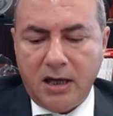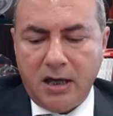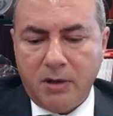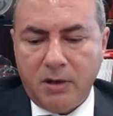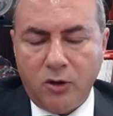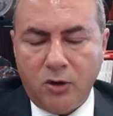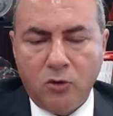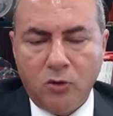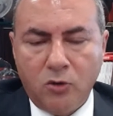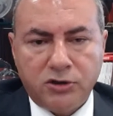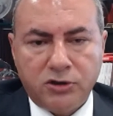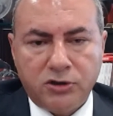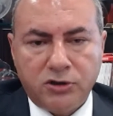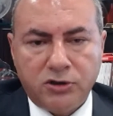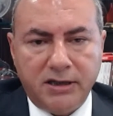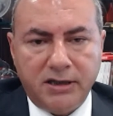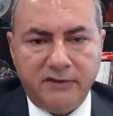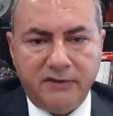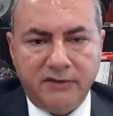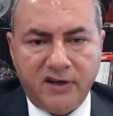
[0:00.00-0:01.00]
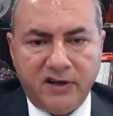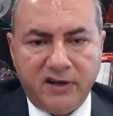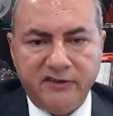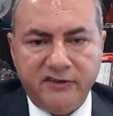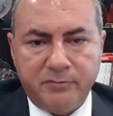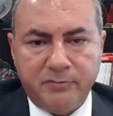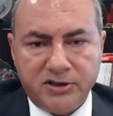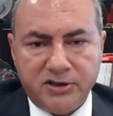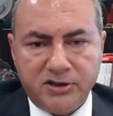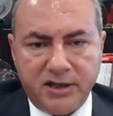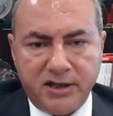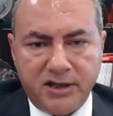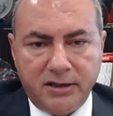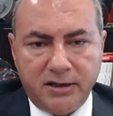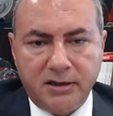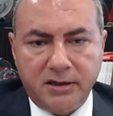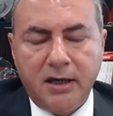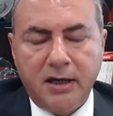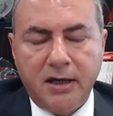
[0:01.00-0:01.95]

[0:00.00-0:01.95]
by almost 85%.